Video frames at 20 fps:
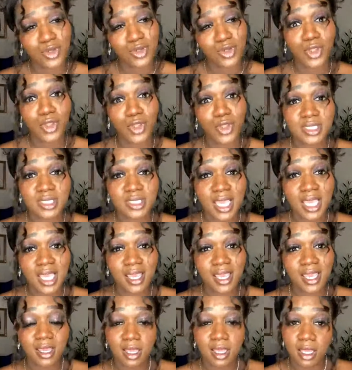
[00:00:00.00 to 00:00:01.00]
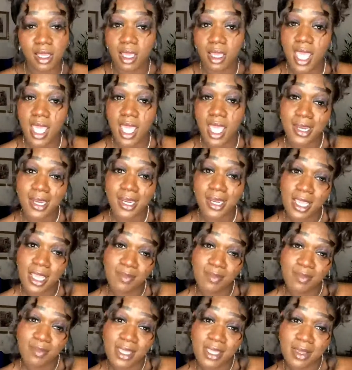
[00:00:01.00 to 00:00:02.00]
Thursday at 8
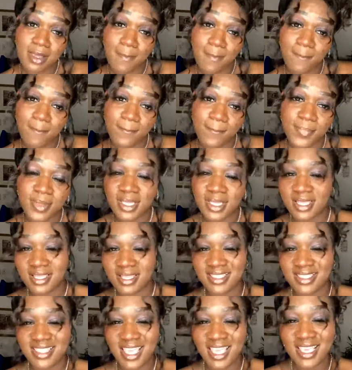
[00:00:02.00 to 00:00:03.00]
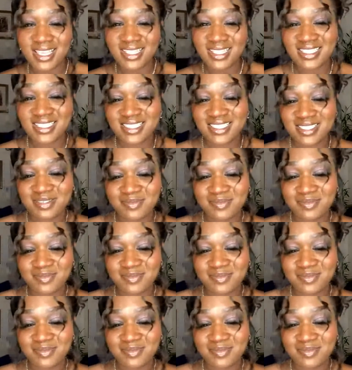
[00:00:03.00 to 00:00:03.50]
p.m. Thanks.